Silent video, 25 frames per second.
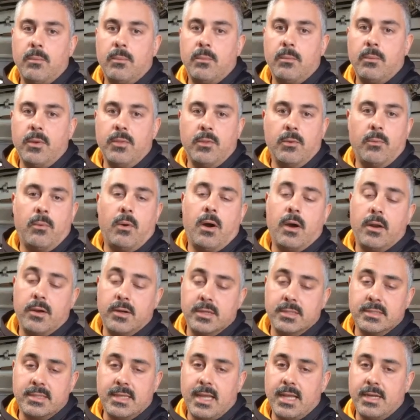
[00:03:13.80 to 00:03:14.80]
when the
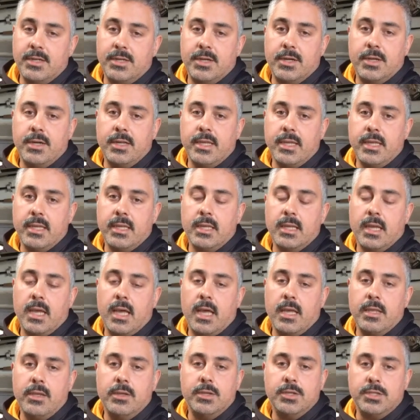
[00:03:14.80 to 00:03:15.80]
water is that dirty.
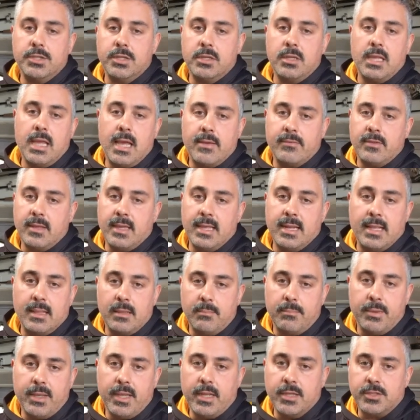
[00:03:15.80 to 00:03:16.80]
You shouldn't have to get on the
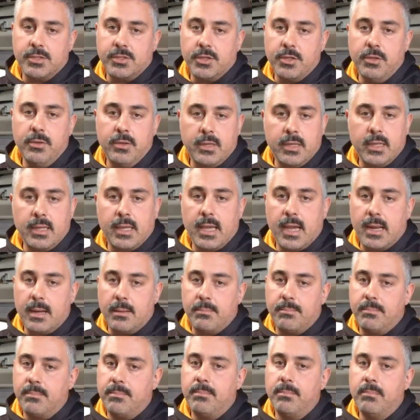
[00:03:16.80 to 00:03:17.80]
beach, so you can kind
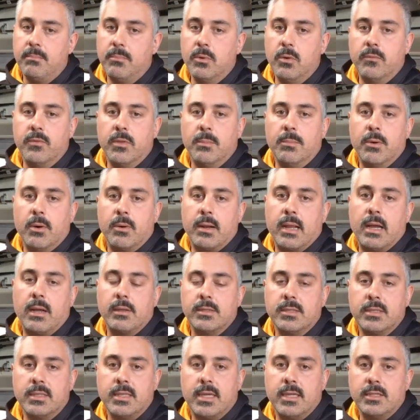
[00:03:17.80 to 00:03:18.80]
of move the boat
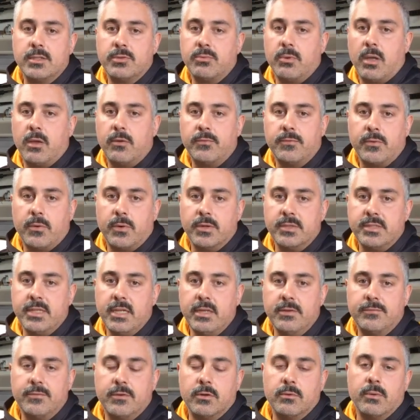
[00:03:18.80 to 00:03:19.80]
out to that 12,
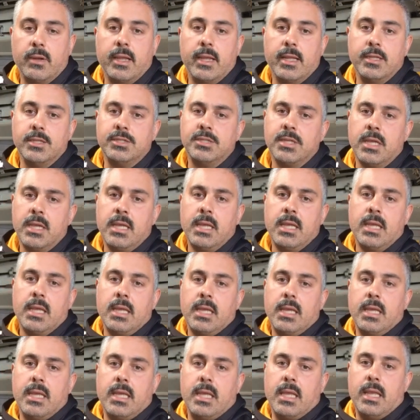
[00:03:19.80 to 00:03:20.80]
14 foot range
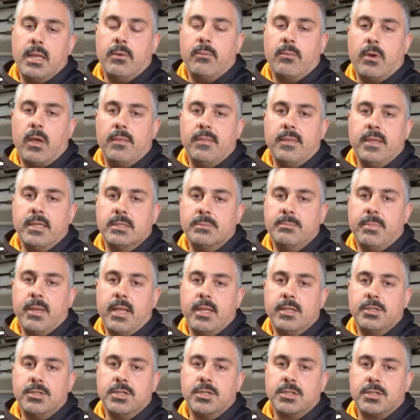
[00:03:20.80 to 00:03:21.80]
and run these
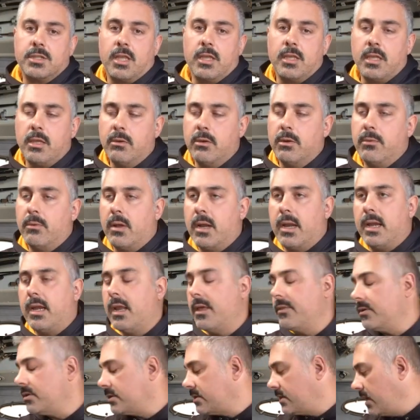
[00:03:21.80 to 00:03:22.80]
baits just like you would run any
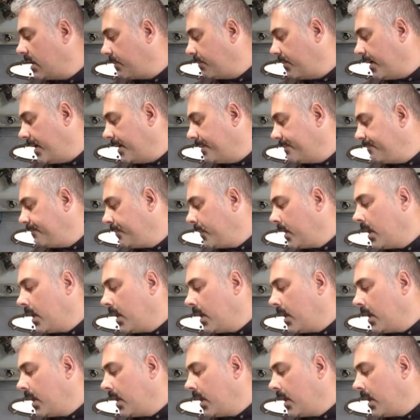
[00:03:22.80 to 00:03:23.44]
other stick bait.